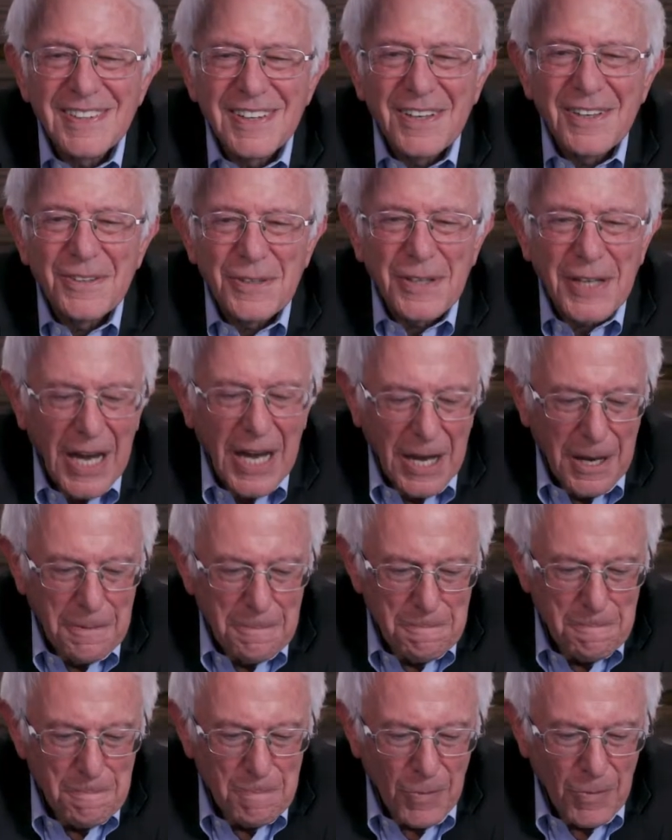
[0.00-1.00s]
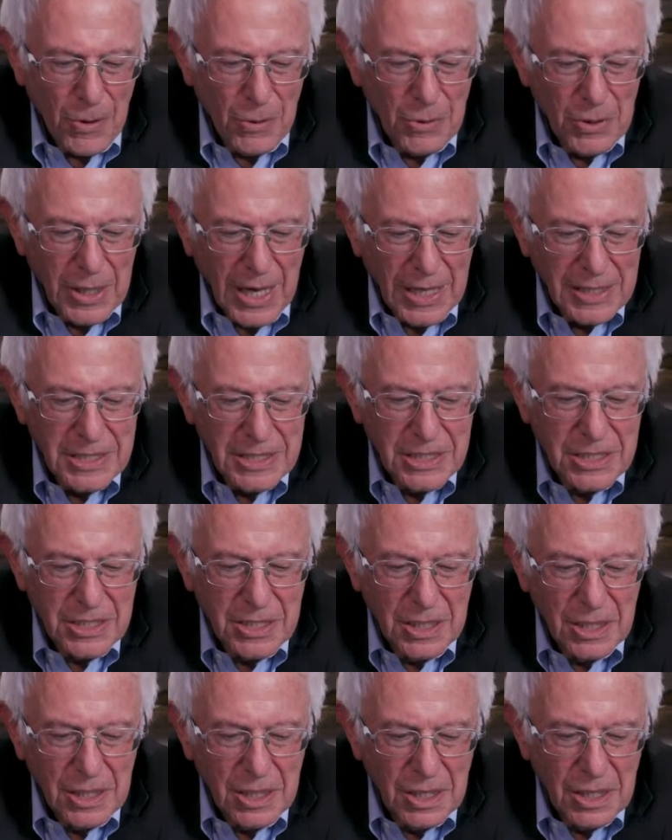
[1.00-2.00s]
Okay, well
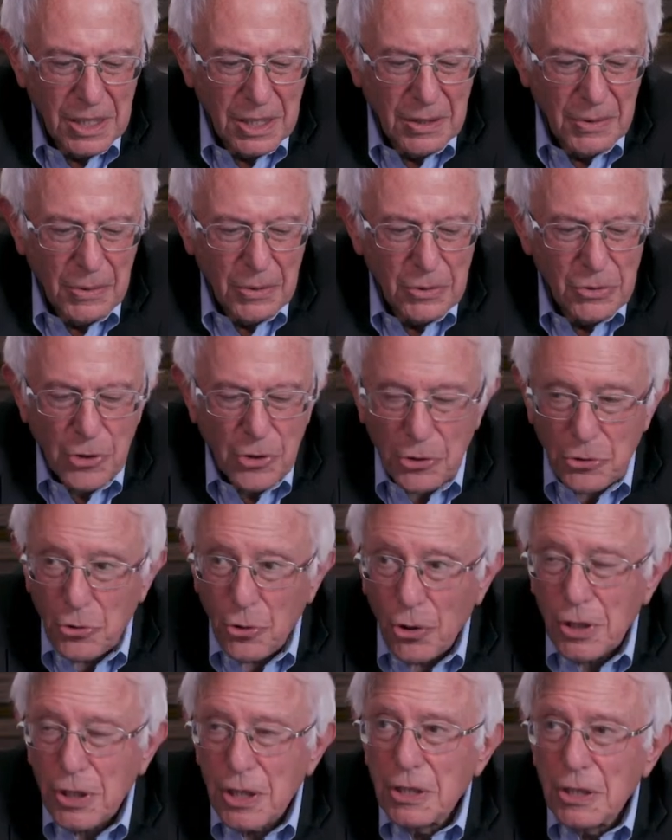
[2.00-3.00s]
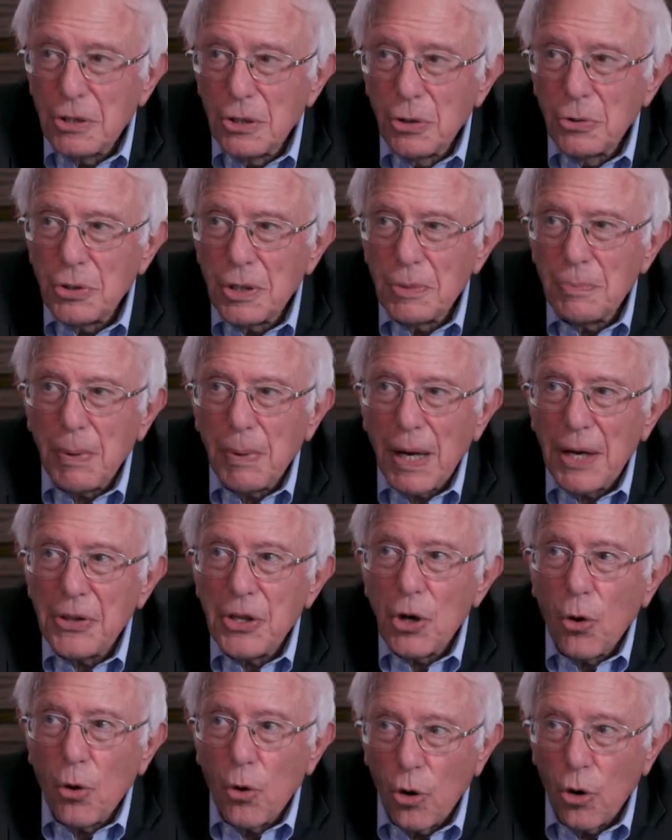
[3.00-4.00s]
that's the Talking Union by
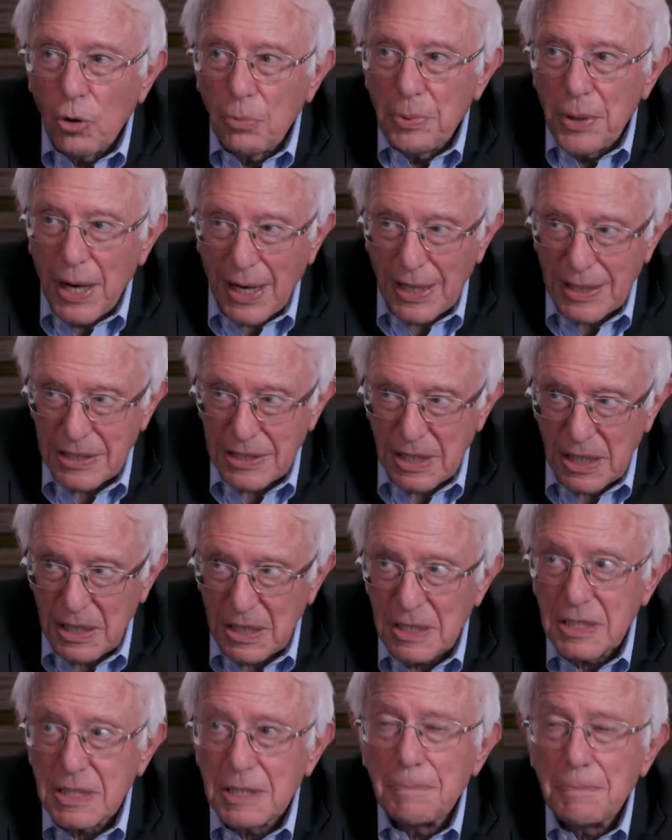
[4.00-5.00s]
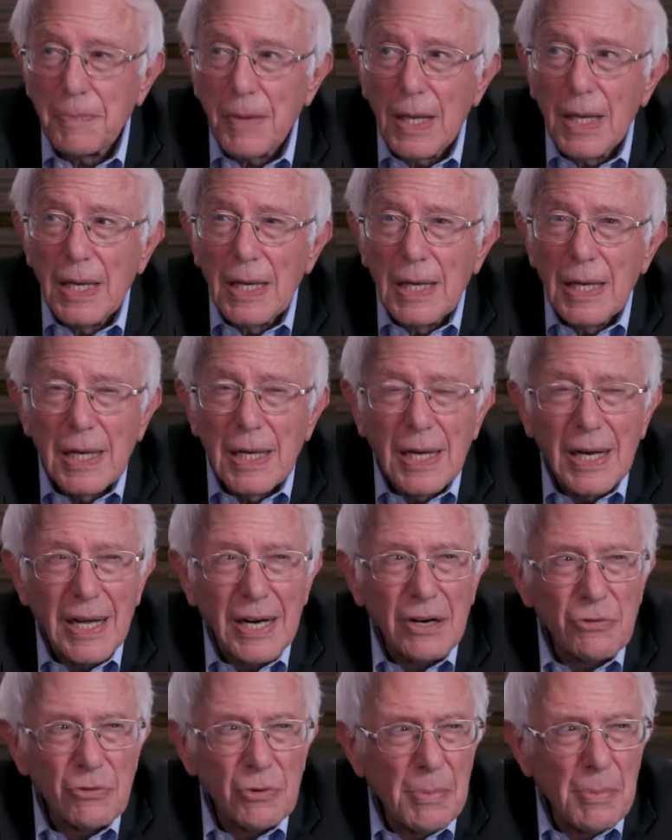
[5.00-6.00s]
the Almanac Singers.
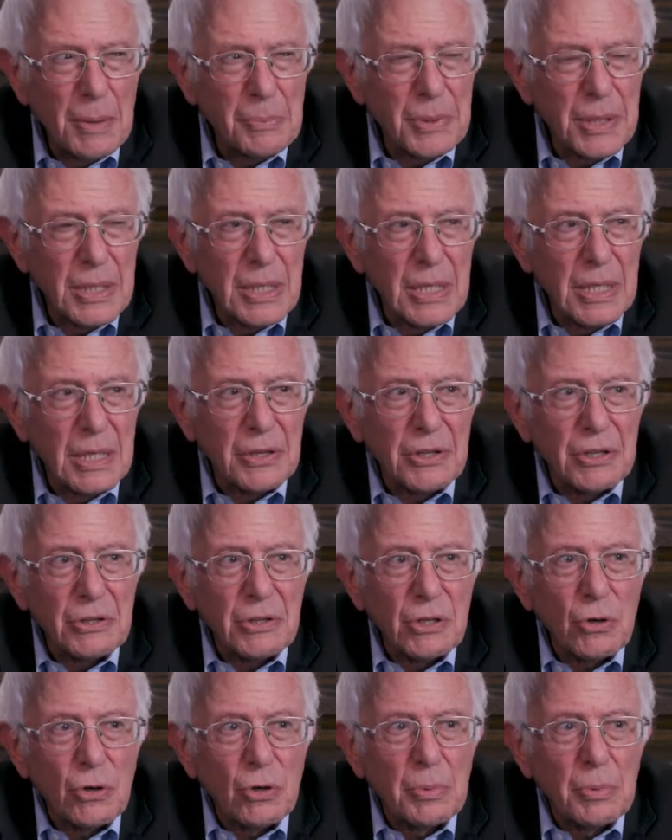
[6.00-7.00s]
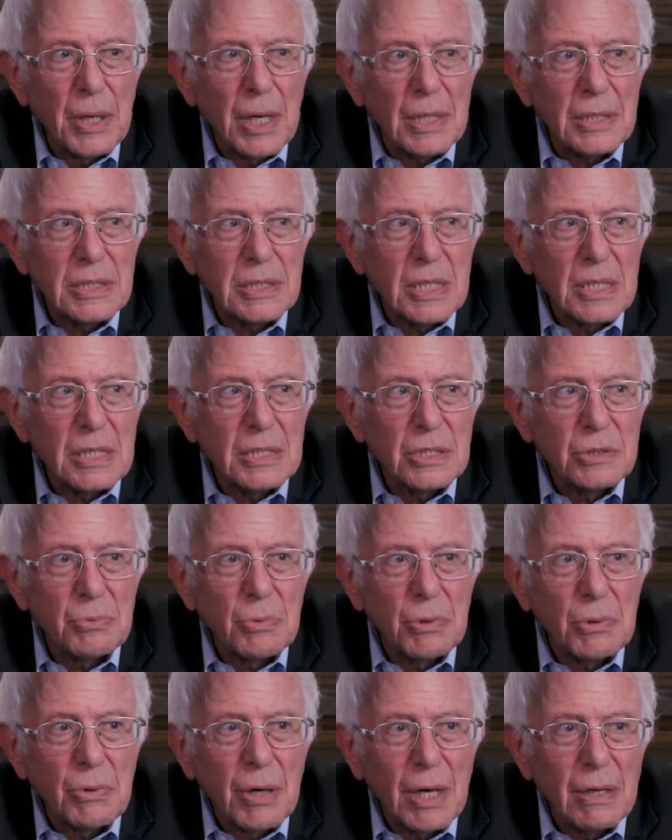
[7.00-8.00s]
And I remember the year that the Almanac Singers
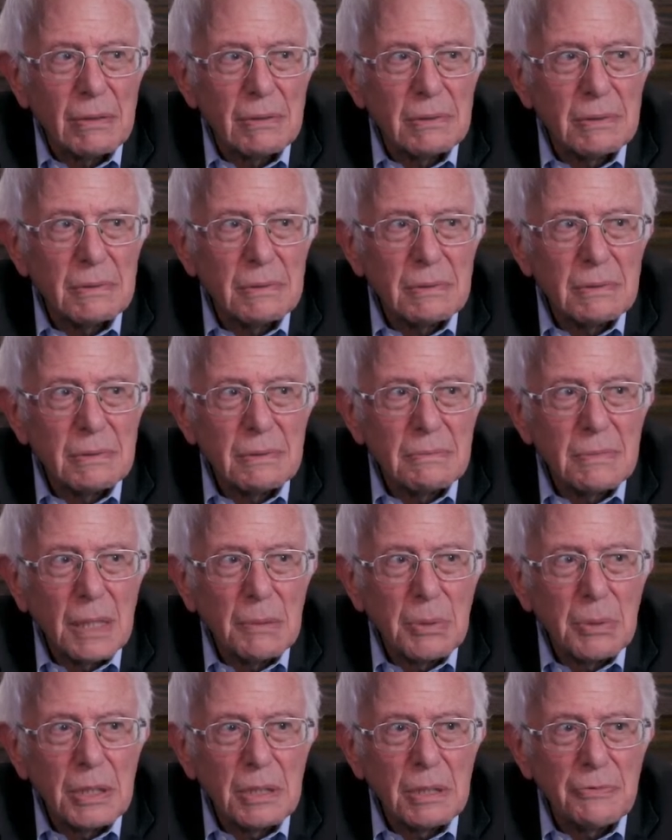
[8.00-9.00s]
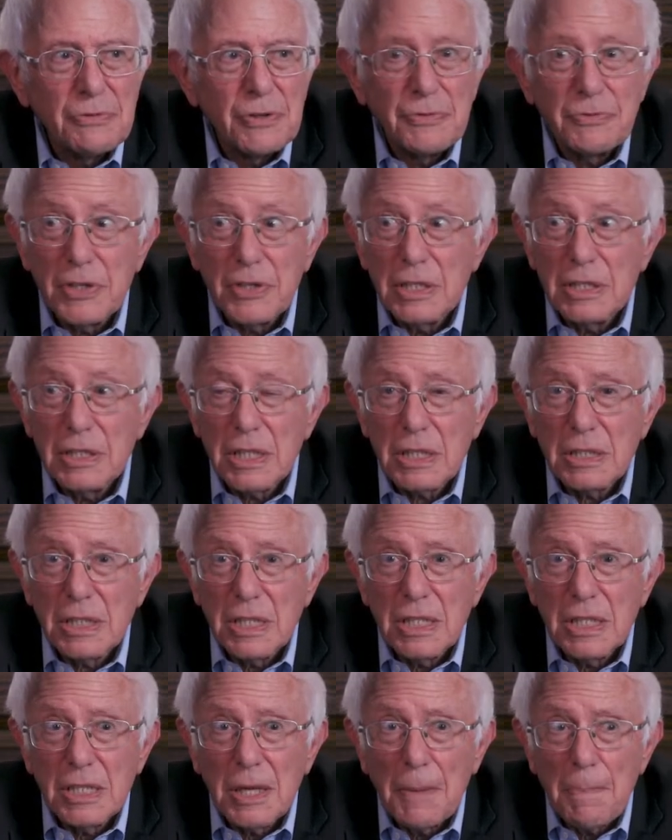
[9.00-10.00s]
were around, maybe in the 50s,
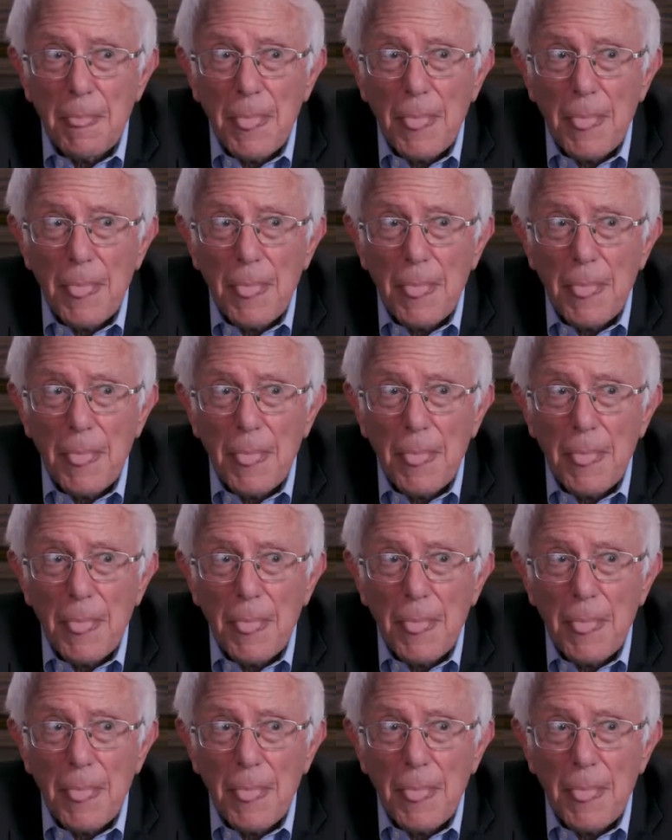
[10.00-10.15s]
60s.